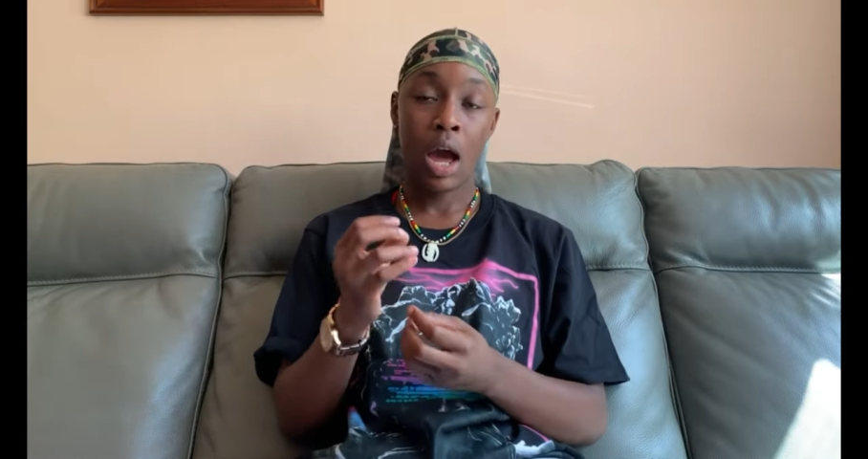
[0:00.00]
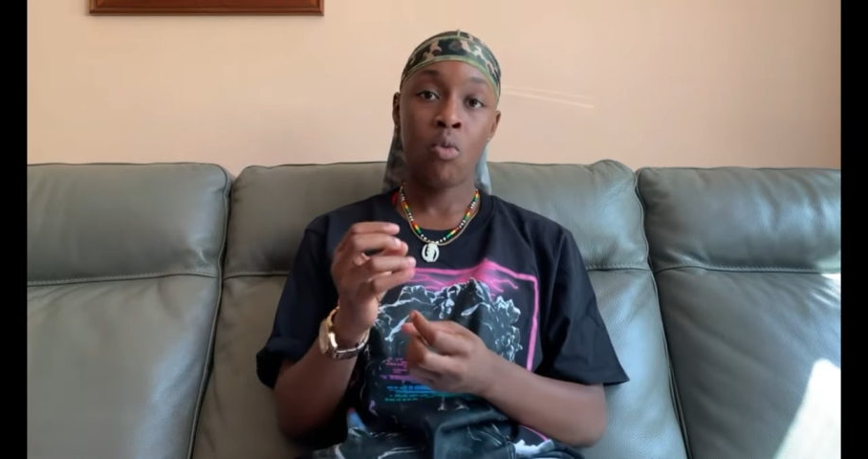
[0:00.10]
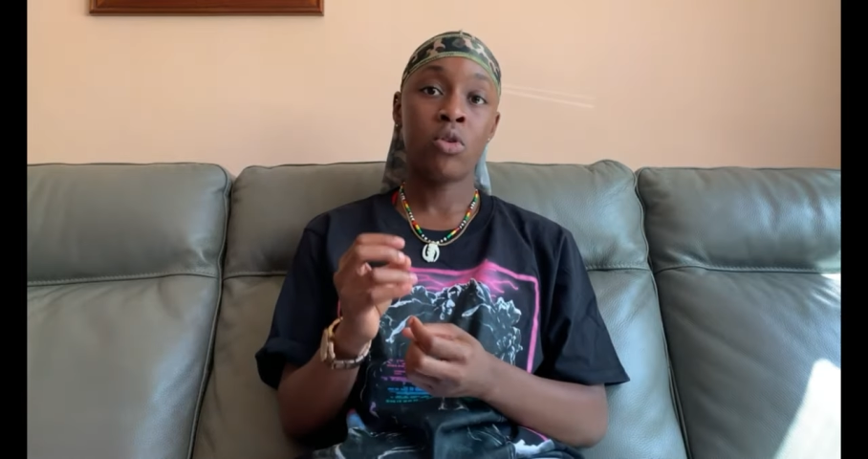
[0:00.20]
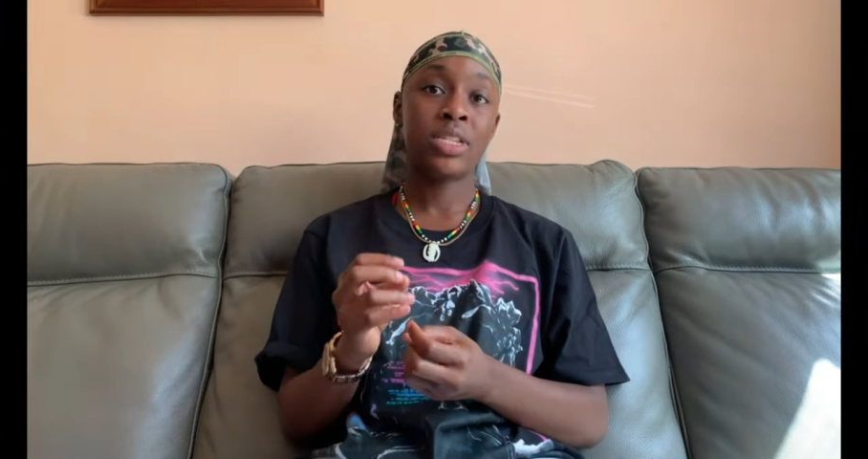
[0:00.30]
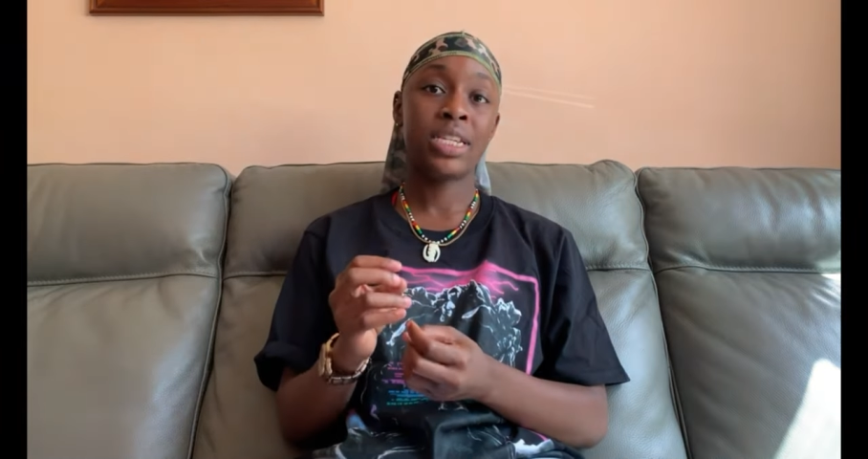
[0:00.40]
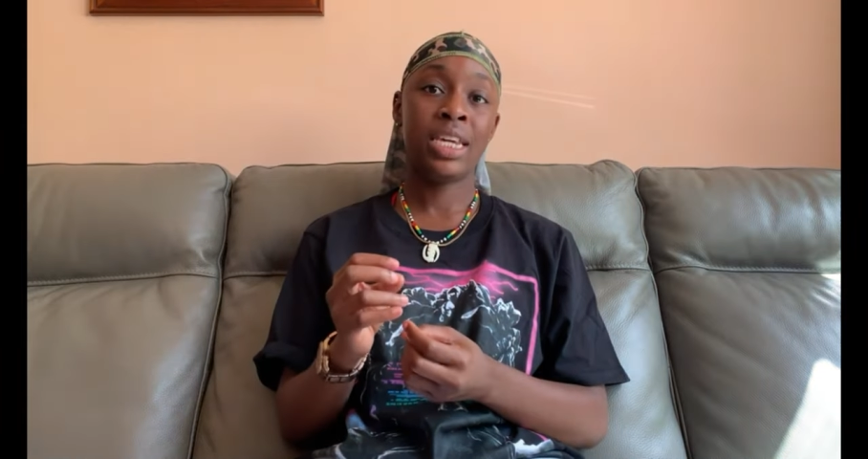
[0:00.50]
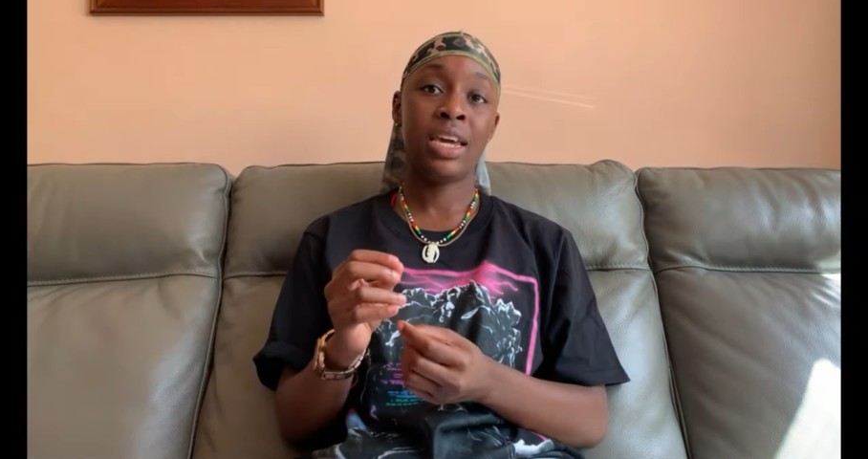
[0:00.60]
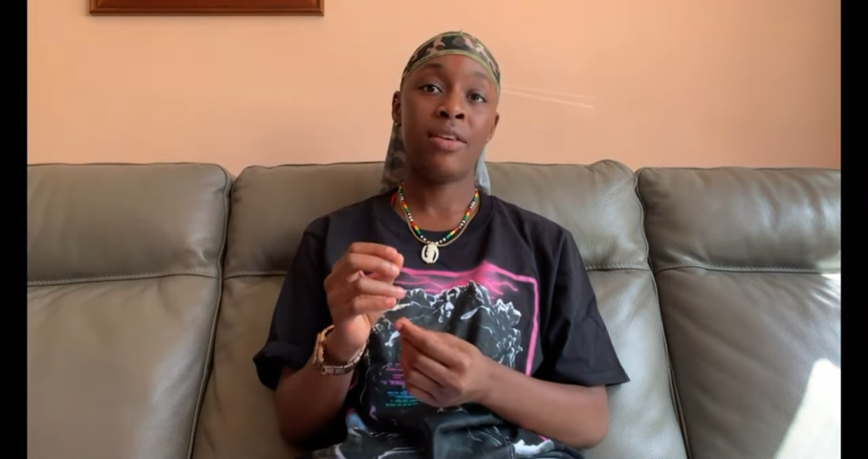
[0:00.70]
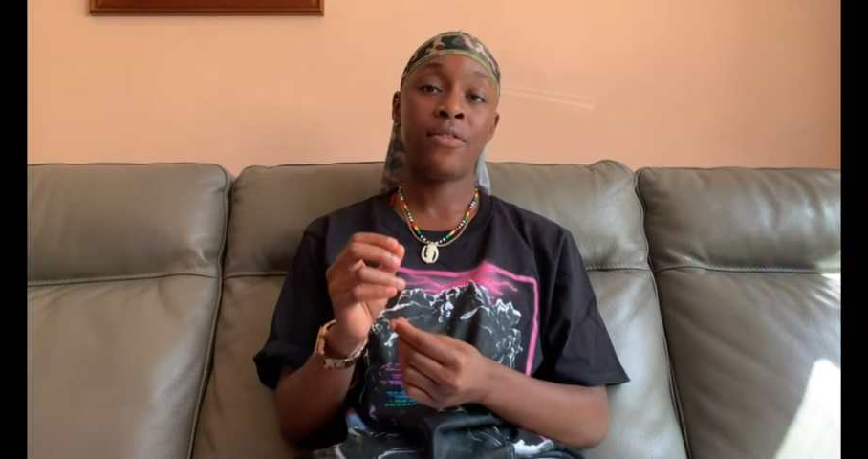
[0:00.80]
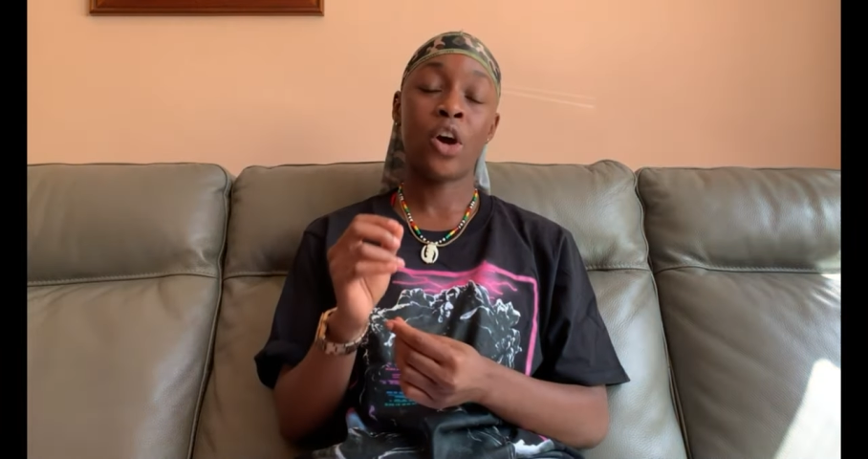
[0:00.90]
I want to
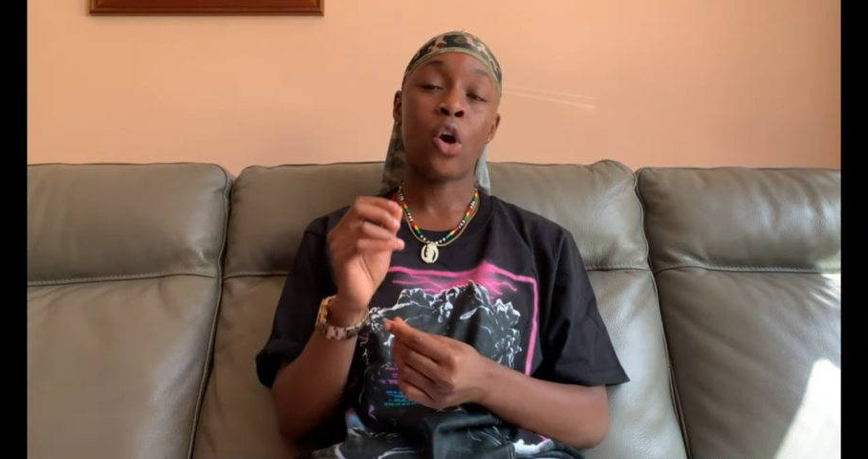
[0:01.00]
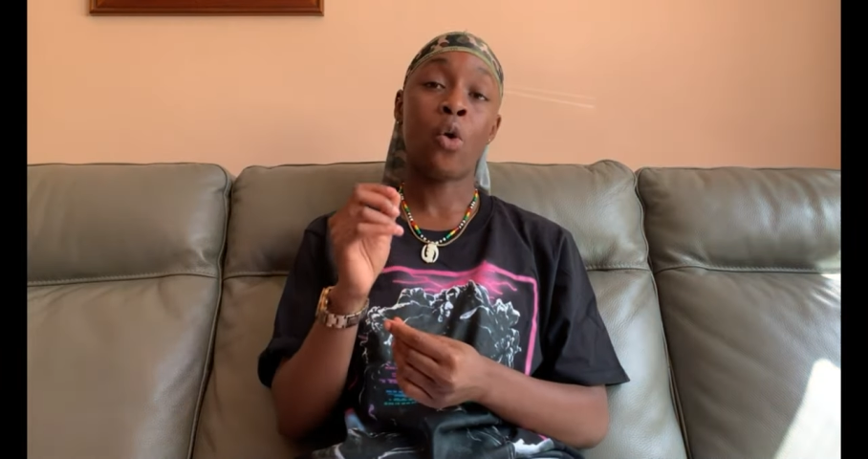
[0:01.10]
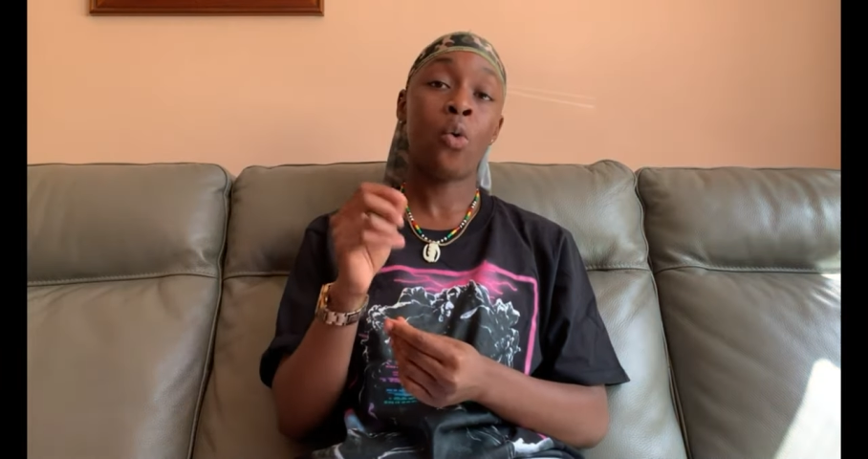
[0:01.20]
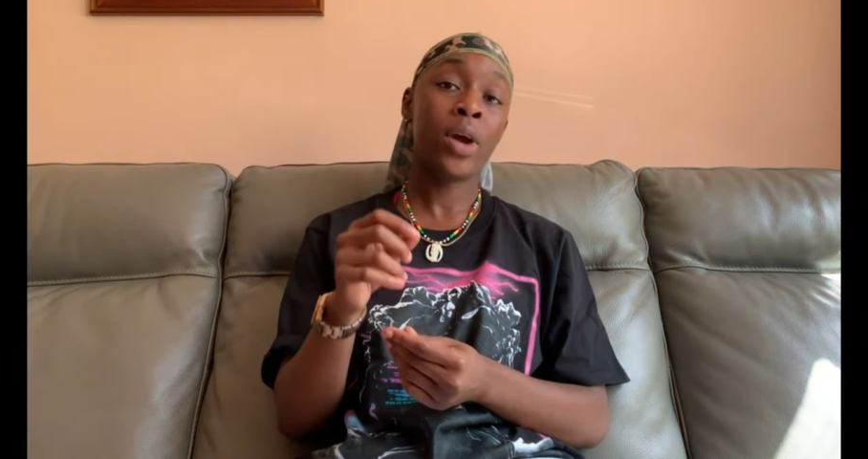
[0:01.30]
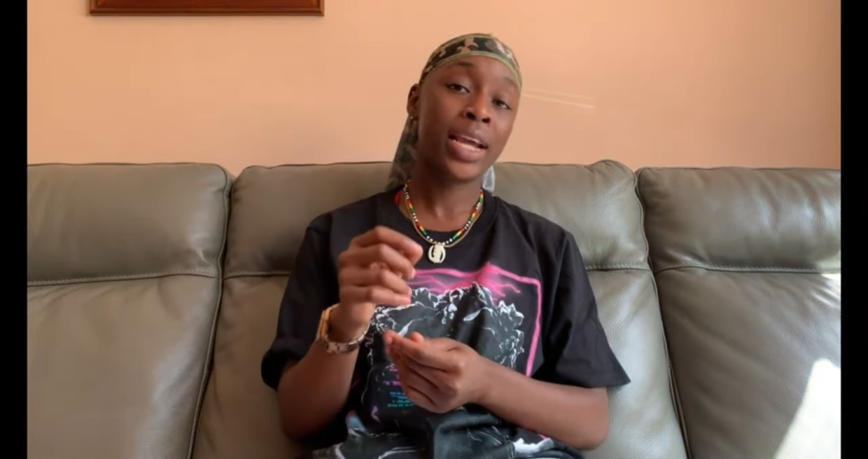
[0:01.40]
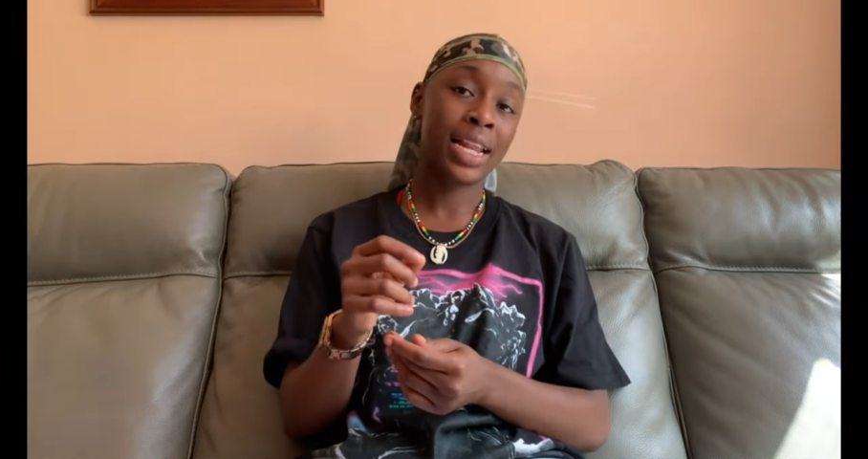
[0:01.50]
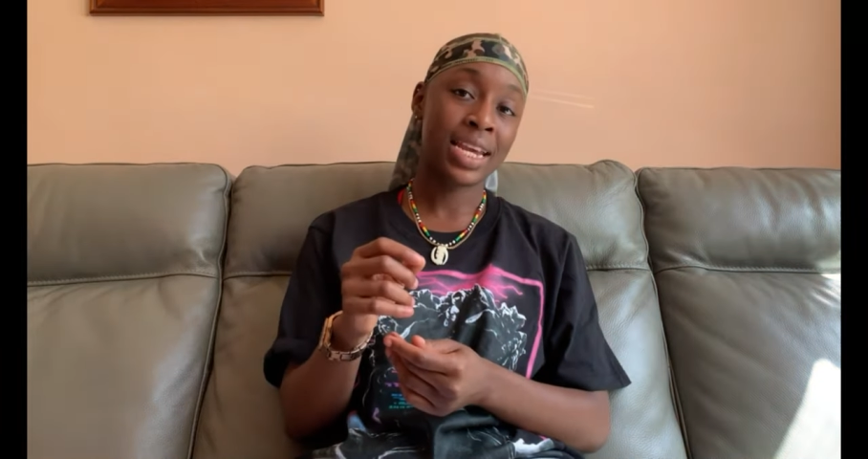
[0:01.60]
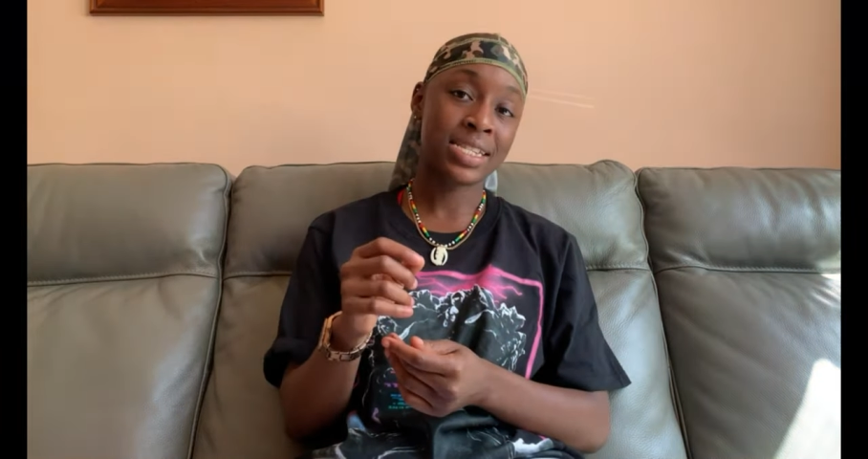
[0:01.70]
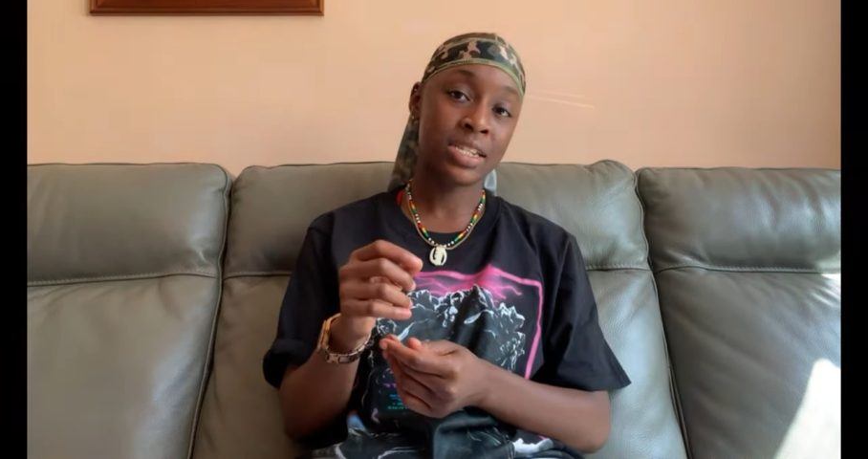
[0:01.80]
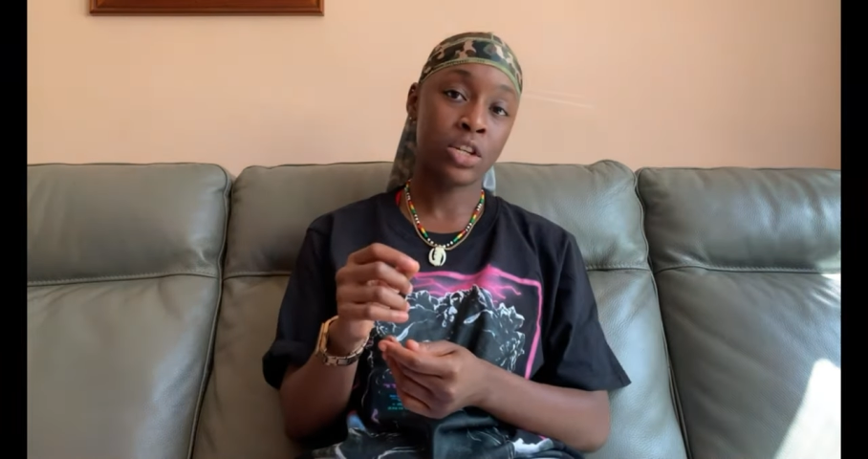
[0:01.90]
give a quick
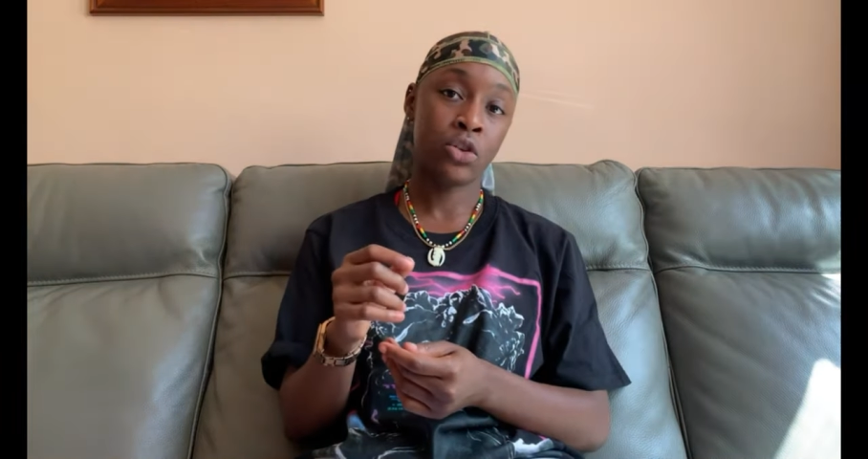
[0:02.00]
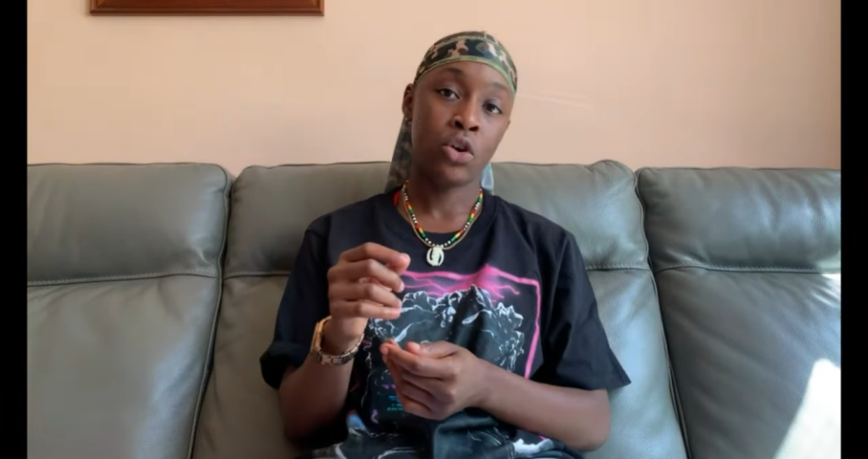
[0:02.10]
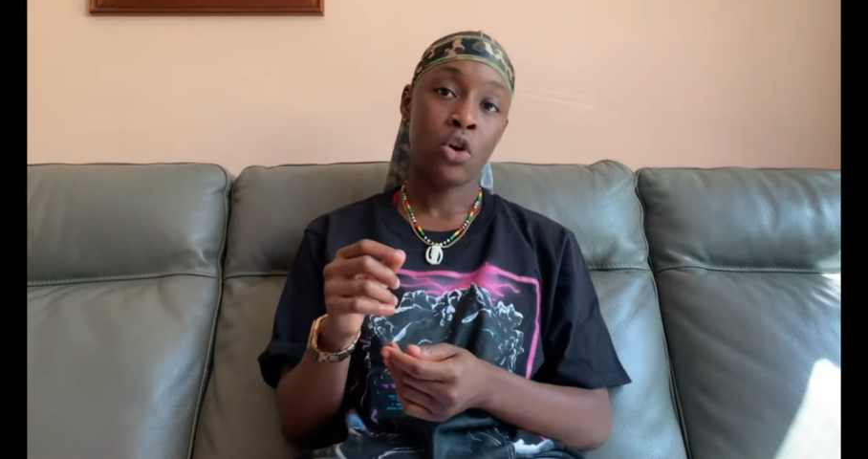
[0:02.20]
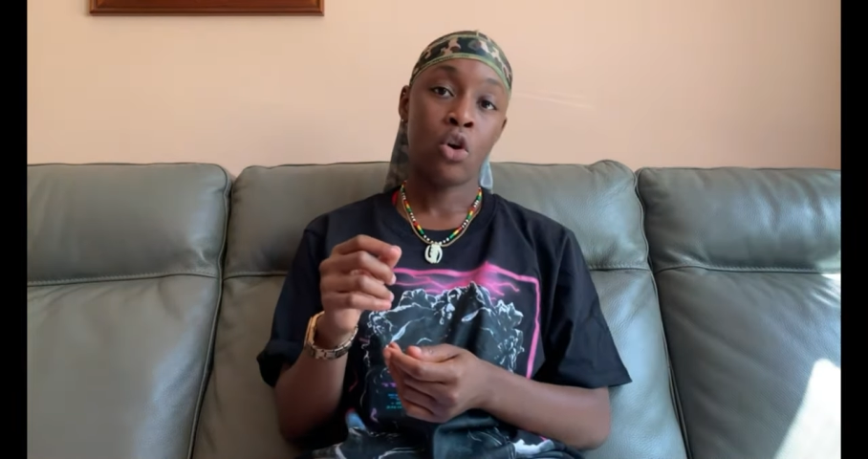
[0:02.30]
lesson